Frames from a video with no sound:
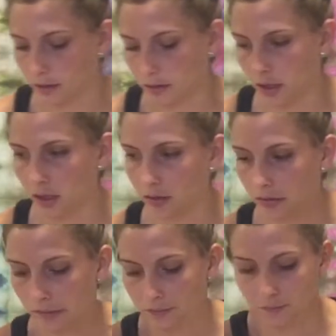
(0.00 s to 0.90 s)

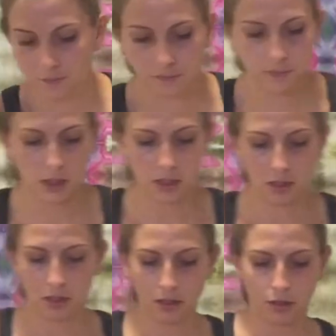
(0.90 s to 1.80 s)
so
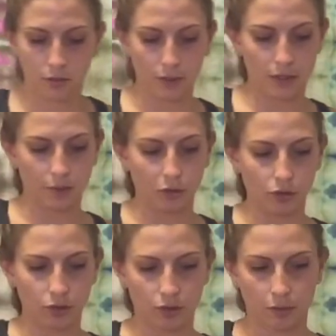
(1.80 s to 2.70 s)
you win some, you
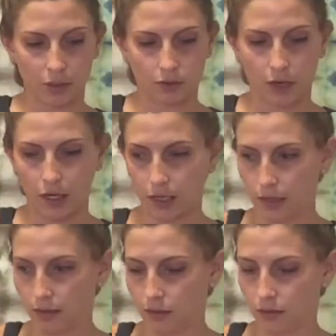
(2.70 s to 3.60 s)
lose some as far
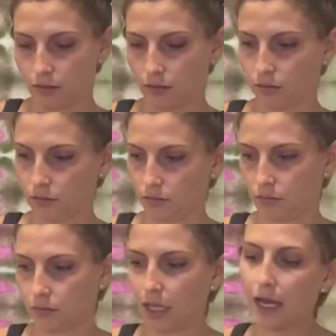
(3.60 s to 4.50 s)
as
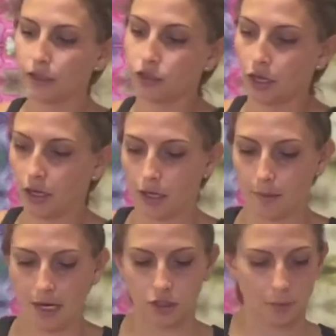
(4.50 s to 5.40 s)
the edges aren't going to
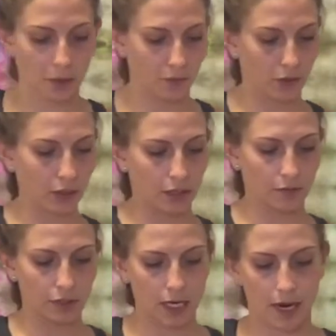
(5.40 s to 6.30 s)
match up perfectly every
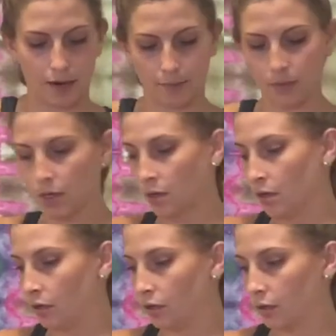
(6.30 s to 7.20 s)
time.
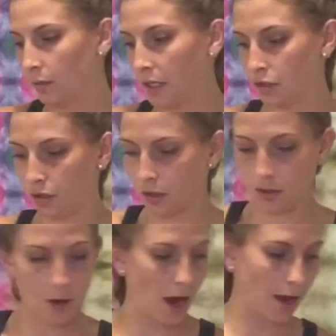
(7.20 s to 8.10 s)
You just want to make sure that you
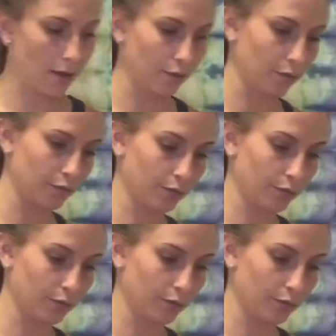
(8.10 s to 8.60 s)
have